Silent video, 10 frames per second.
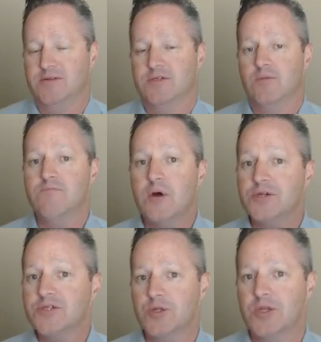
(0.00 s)
So
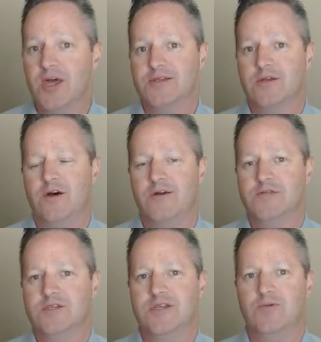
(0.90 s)
most orthodontist
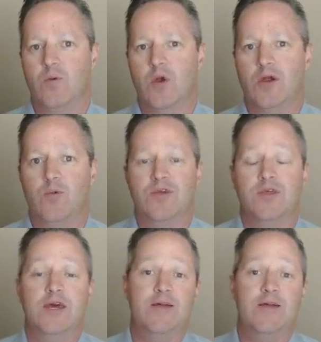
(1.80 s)
offices that we work with,